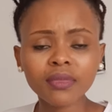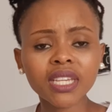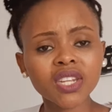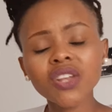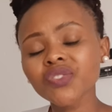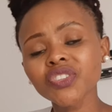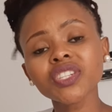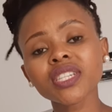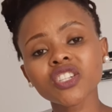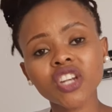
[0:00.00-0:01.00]
SARS
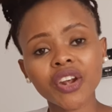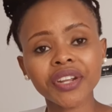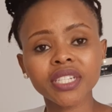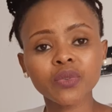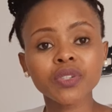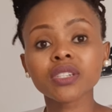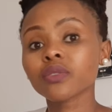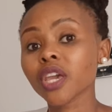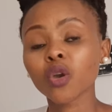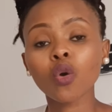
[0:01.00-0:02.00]
registered charity, which
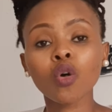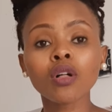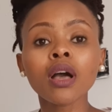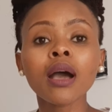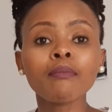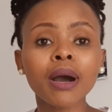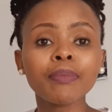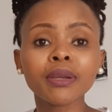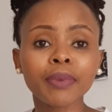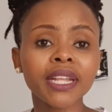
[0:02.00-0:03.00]
they call
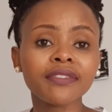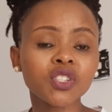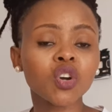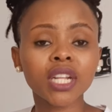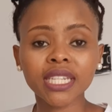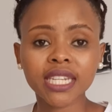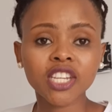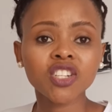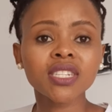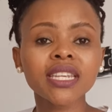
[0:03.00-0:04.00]
public benefit organizations.